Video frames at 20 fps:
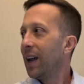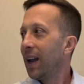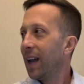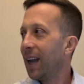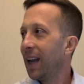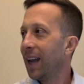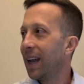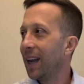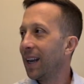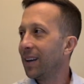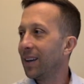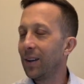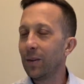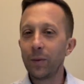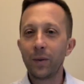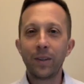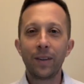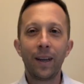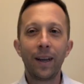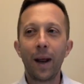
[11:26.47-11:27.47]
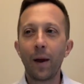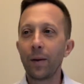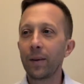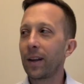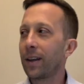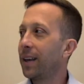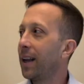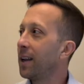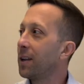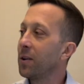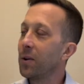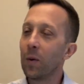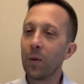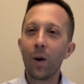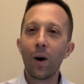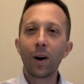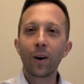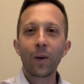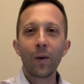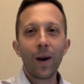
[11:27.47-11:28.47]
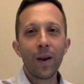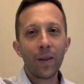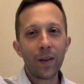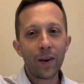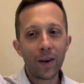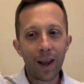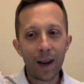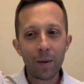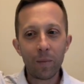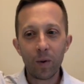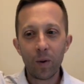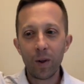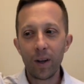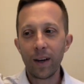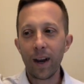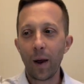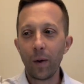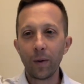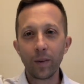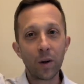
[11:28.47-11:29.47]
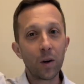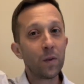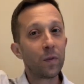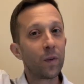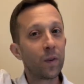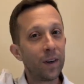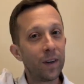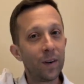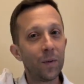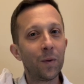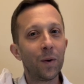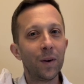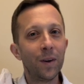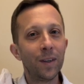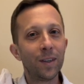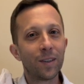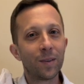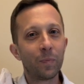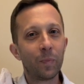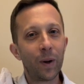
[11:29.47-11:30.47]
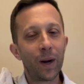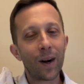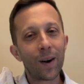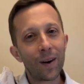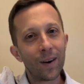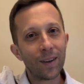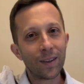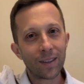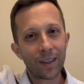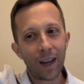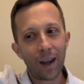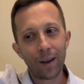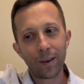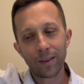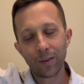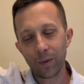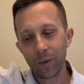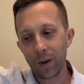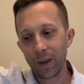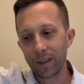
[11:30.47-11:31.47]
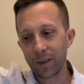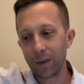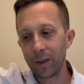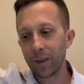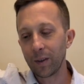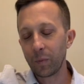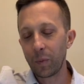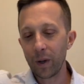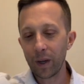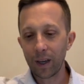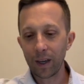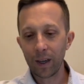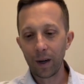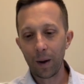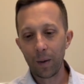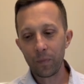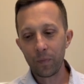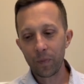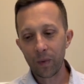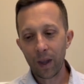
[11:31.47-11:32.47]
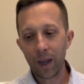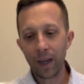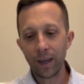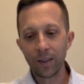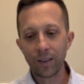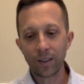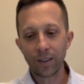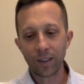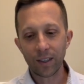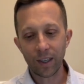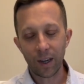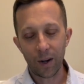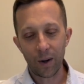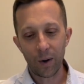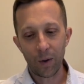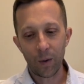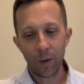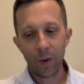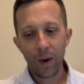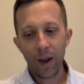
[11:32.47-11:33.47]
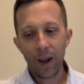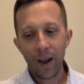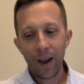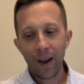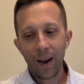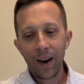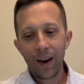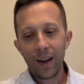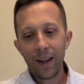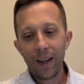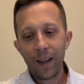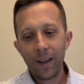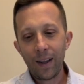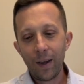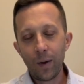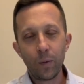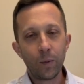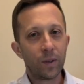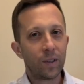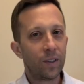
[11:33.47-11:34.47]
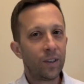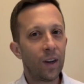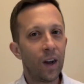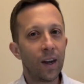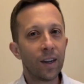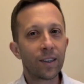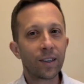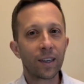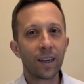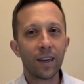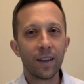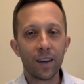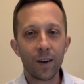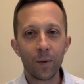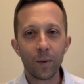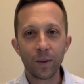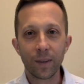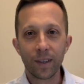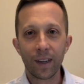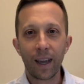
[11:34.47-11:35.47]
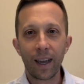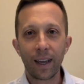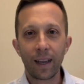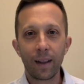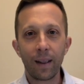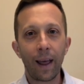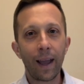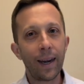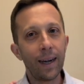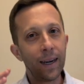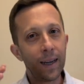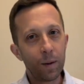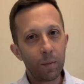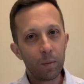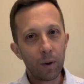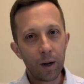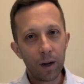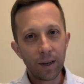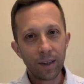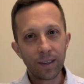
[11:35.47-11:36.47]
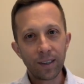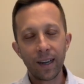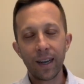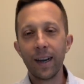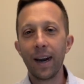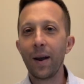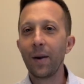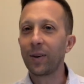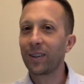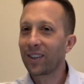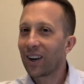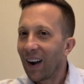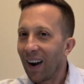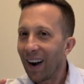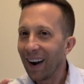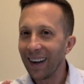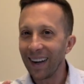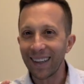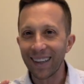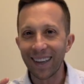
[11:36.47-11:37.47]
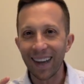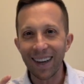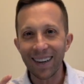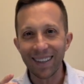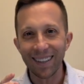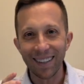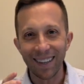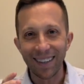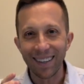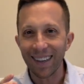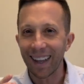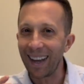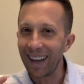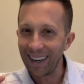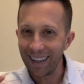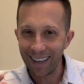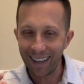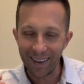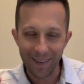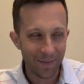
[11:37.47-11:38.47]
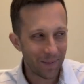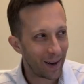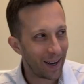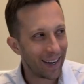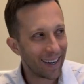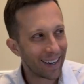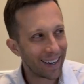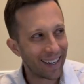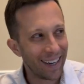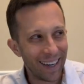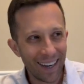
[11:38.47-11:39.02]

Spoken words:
And I was like taking a walk around the neighborhood, and I was over near where his parents' house was, and he was picking up, and so it was dusk and there was like lightning bugs, and I was trying to catch this lightning bug.